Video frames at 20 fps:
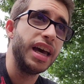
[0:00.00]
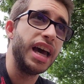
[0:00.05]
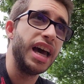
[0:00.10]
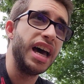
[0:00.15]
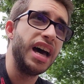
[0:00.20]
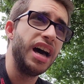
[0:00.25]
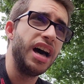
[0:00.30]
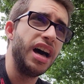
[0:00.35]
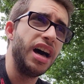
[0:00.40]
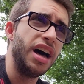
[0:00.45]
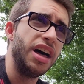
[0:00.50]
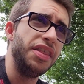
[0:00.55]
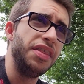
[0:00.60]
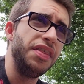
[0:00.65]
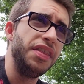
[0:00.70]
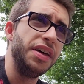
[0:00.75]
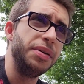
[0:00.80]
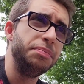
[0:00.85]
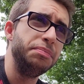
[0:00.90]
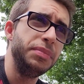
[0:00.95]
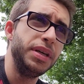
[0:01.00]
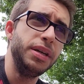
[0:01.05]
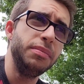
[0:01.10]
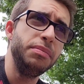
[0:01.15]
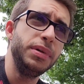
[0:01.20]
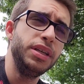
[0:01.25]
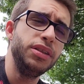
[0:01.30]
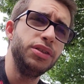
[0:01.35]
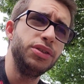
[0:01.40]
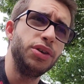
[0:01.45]
The
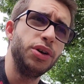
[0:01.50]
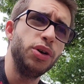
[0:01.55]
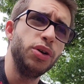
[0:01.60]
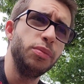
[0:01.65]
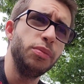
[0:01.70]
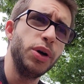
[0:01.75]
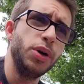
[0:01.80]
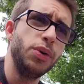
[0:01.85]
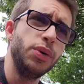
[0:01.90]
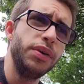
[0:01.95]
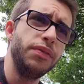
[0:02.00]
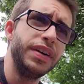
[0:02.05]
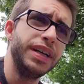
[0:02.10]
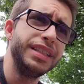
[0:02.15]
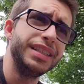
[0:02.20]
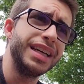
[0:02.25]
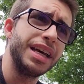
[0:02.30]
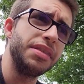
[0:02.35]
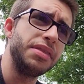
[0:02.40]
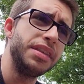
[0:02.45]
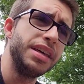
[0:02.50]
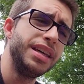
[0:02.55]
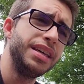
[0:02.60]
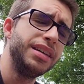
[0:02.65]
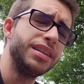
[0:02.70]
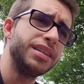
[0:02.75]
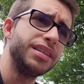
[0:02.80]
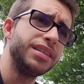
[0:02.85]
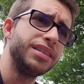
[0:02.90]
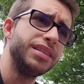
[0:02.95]
Mimi Tomo event, I
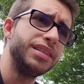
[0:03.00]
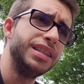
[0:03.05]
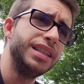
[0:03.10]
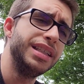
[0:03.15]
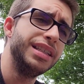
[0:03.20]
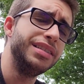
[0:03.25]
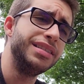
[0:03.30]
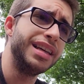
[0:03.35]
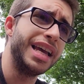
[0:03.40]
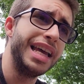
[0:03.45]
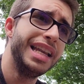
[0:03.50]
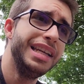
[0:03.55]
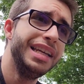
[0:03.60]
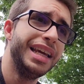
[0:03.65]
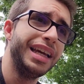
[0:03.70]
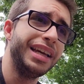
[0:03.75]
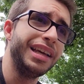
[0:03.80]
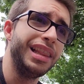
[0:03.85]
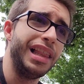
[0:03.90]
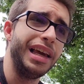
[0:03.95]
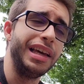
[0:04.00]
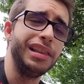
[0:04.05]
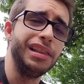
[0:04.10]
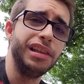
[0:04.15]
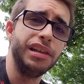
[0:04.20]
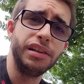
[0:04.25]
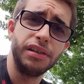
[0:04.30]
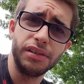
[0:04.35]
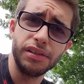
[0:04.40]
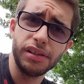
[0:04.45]
think, is ending
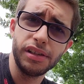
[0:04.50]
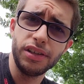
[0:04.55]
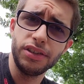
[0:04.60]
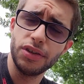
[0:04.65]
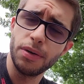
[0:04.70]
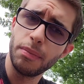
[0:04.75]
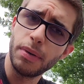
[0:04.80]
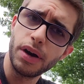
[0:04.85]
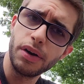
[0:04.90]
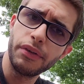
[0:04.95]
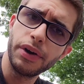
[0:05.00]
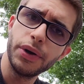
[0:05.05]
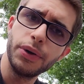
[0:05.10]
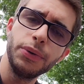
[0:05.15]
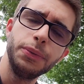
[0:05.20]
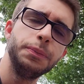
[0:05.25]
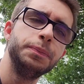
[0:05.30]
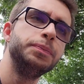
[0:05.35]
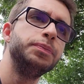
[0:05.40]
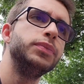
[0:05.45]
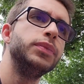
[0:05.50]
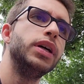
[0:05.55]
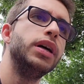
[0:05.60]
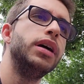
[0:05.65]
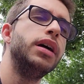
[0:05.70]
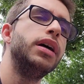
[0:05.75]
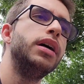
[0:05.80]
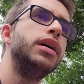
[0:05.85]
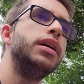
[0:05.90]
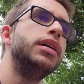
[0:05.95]
literally tomorrow.
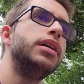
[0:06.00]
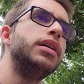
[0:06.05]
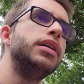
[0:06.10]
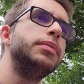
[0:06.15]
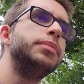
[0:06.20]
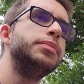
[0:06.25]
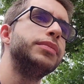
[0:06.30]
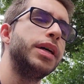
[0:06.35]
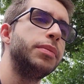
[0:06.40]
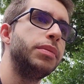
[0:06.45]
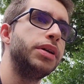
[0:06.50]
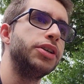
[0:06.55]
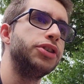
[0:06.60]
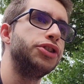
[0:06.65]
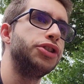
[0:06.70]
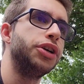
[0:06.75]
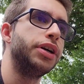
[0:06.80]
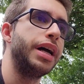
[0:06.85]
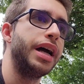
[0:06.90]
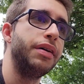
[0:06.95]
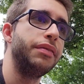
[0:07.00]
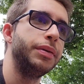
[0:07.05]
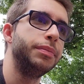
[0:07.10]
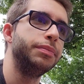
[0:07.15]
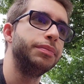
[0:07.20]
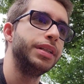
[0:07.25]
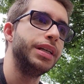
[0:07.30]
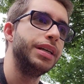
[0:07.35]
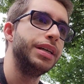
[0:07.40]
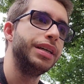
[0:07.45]
I'm not sure. I
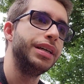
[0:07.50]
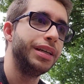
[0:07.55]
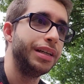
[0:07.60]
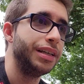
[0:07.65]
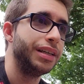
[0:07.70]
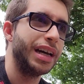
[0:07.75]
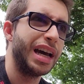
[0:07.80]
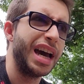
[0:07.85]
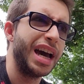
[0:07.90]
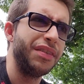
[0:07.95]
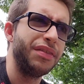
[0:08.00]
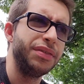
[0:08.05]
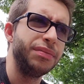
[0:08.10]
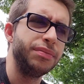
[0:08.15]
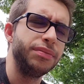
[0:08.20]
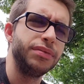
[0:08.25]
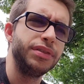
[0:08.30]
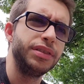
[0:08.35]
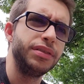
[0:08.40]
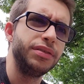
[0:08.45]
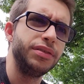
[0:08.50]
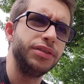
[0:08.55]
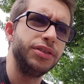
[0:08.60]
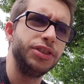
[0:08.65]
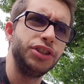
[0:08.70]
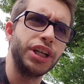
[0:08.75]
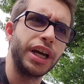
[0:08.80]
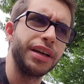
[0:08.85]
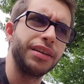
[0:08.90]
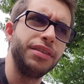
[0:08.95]
haven't
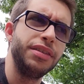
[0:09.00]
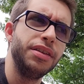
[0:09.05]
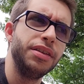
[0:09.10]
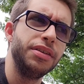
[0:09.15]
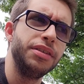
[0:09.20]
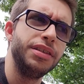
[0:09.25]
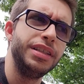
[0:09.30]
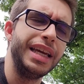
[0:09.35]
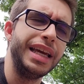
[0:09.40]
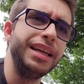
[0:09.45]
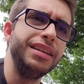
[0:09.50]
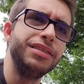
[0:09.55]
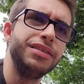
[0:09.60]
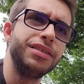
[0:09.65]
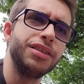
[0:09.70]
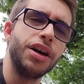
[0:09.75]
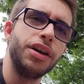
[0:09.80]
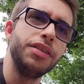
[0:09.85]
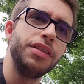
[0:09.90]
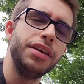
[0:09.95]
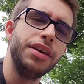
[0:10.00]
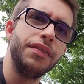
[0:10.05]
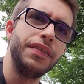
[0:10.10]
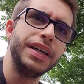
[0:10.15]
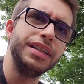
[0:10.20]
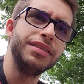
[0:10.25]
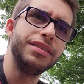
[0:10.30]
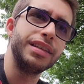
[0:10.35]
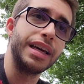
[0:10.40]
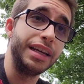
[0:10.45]
checked the dates on the
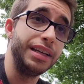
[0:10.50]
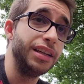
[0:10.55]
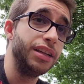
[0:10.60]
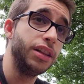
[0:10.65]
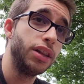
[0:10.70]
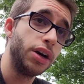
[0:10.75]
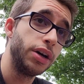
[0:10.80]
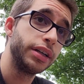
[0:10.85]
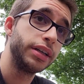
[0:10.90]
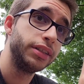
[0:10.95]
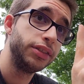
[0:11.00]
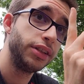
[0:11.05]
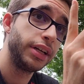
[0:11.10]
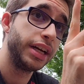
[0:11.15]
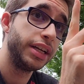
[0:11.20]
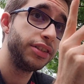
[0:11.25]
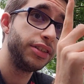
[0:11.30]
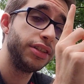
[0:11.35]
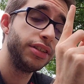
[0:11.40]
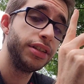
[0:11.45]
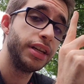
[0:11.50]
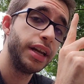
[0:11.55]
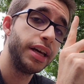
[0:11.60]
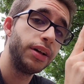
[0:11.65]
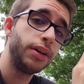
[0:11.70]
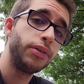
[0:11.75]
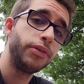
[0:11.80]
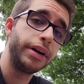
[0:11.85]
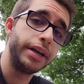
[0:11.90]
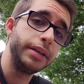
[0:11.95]
events. I did log into Genshin today
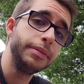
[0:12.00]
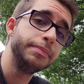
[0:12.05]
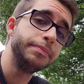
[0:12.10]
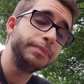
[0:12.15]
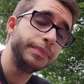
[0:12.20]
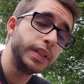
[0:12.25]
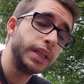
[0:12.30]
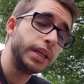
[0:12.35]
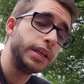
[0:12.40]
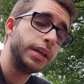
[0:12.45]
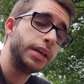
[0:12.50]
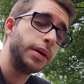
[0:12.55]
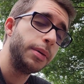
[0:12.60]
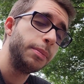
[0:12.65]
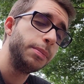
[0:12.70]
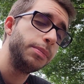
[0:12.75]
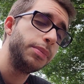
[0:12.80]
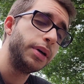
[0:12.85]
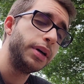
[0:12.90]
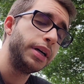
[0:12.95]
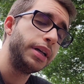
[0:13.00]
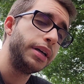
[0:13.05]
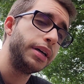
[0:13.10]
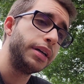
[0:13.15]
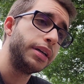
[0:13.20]
already, but